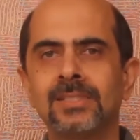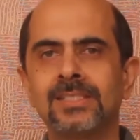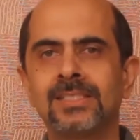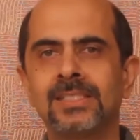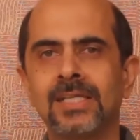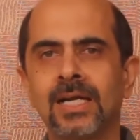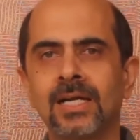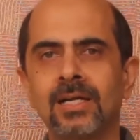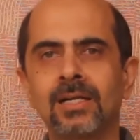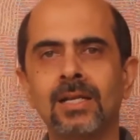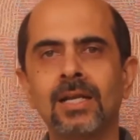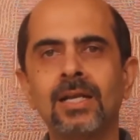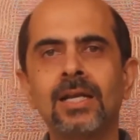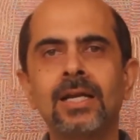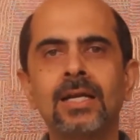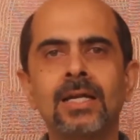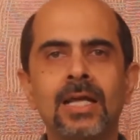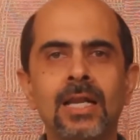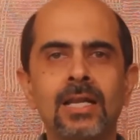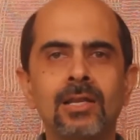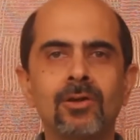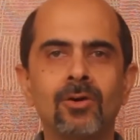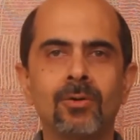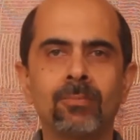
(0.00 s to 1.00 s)
gently
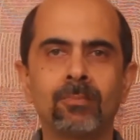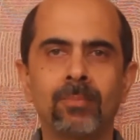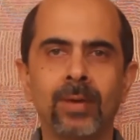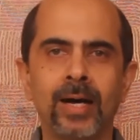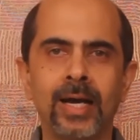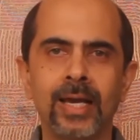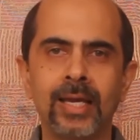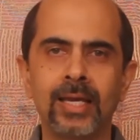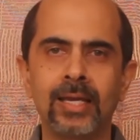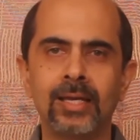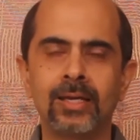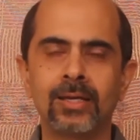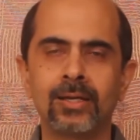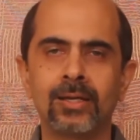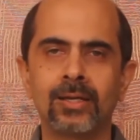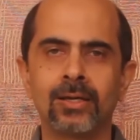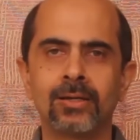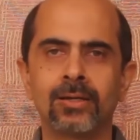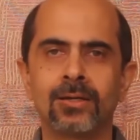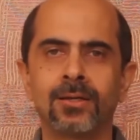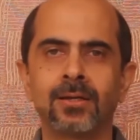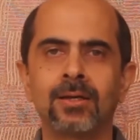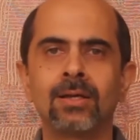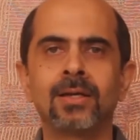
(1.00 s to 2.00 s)
tell your mind,
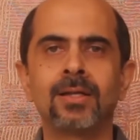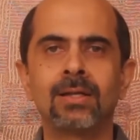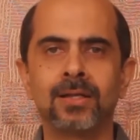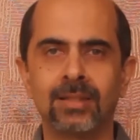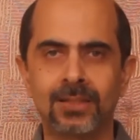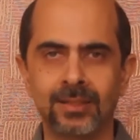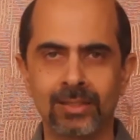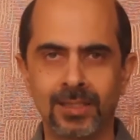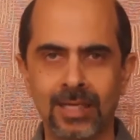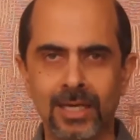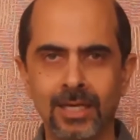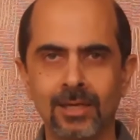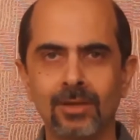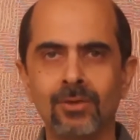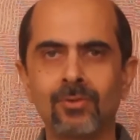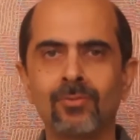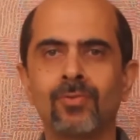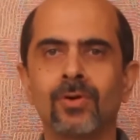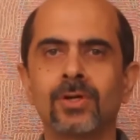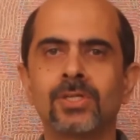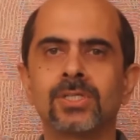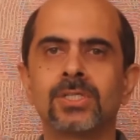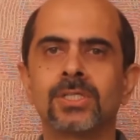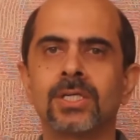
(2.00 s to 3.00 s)
thank you
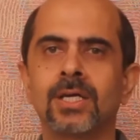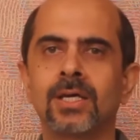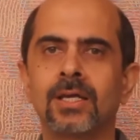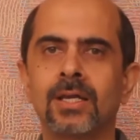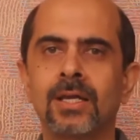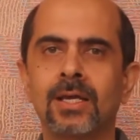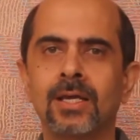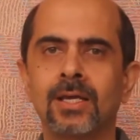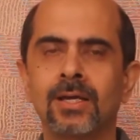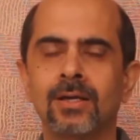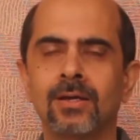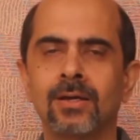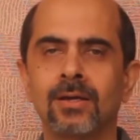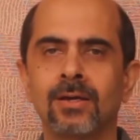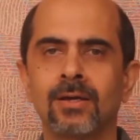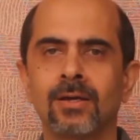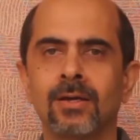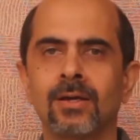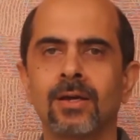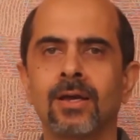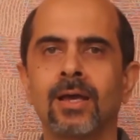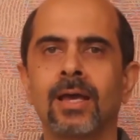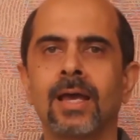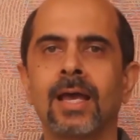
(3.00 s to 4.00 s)
for sharing,
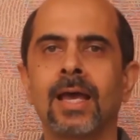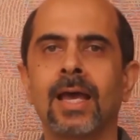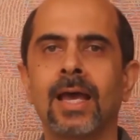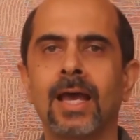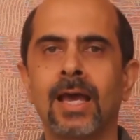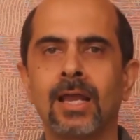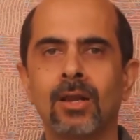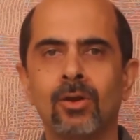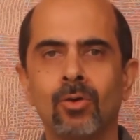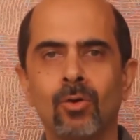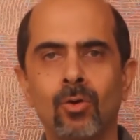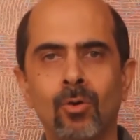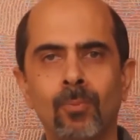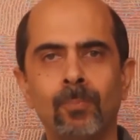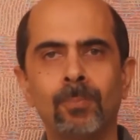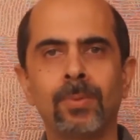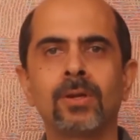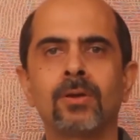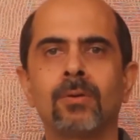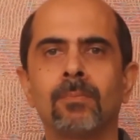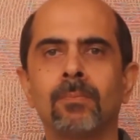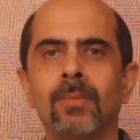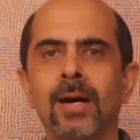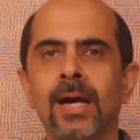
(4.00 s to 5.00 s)
and
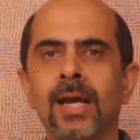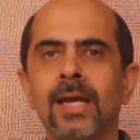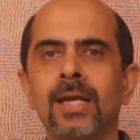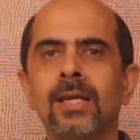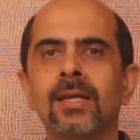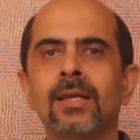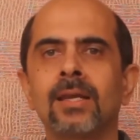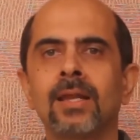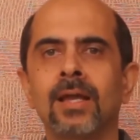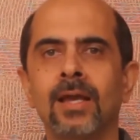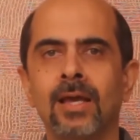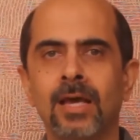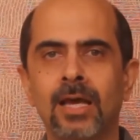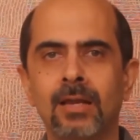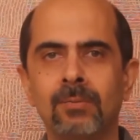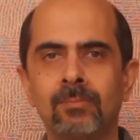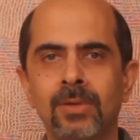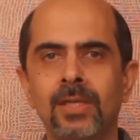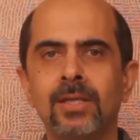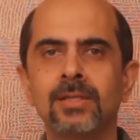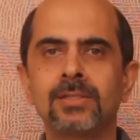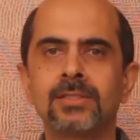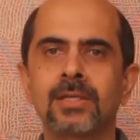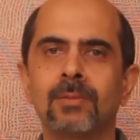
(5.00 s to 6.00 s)
open your mind and
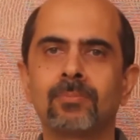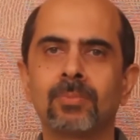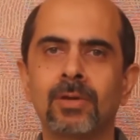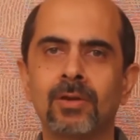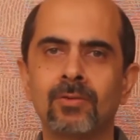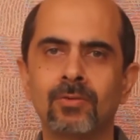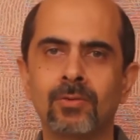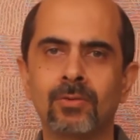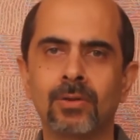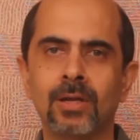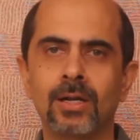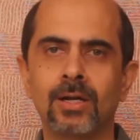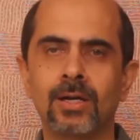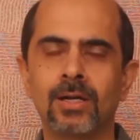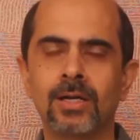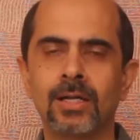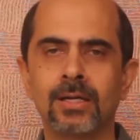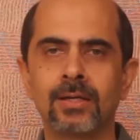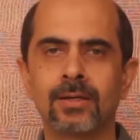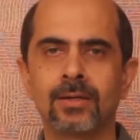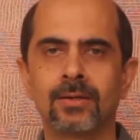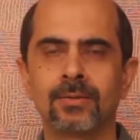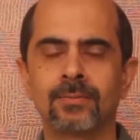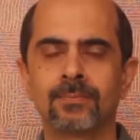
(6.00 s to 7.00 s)
be receptive to
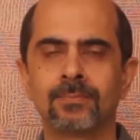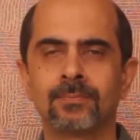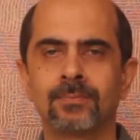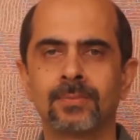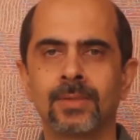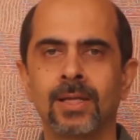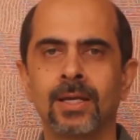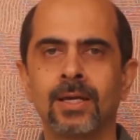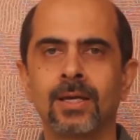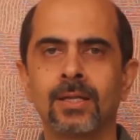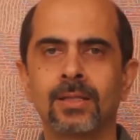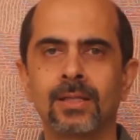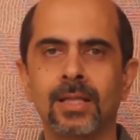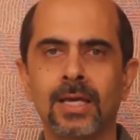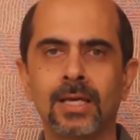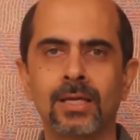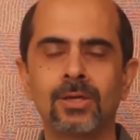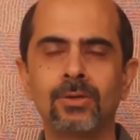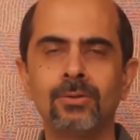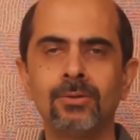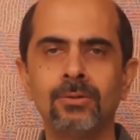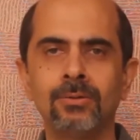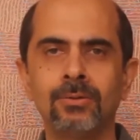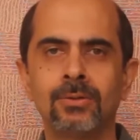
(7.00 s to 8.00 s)
learning.
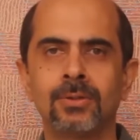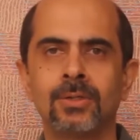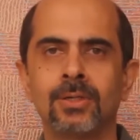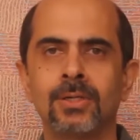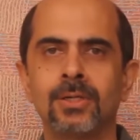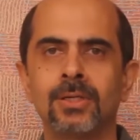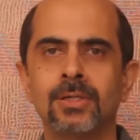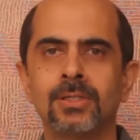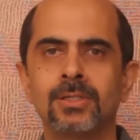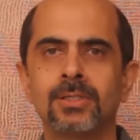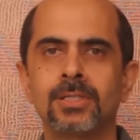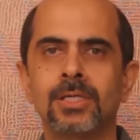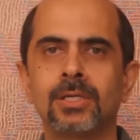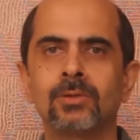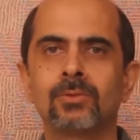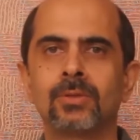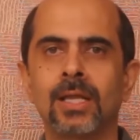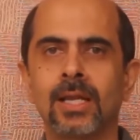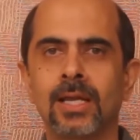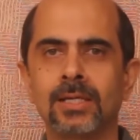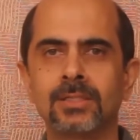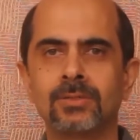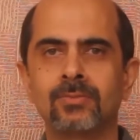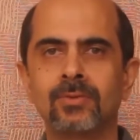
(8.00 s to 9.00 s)
Thank you. See you in
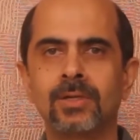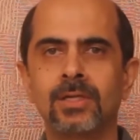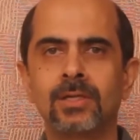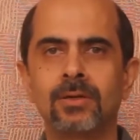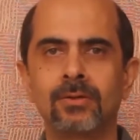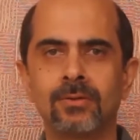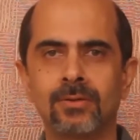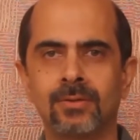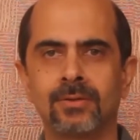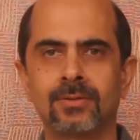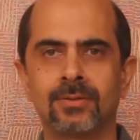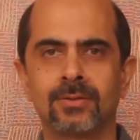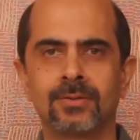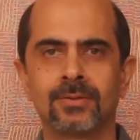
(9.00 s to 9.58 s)
the next video.